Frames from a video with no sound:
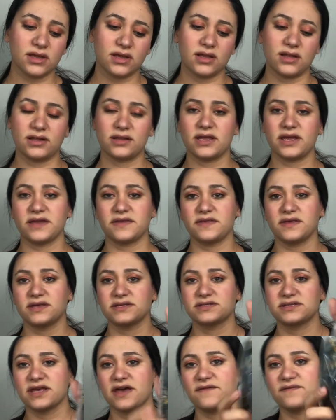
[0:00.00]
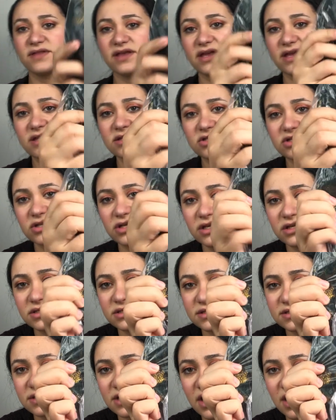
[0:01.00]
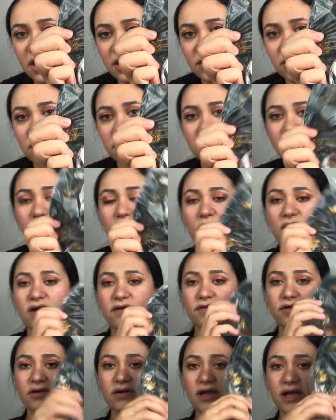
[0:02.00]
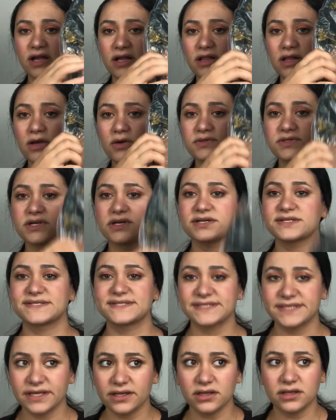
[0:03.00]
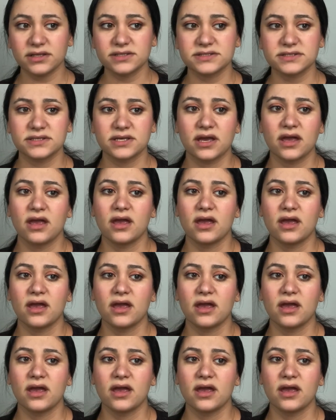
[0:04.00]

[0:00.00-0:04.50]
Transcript: like this, they have like intricate design on them or whatever, and clothes that are silks,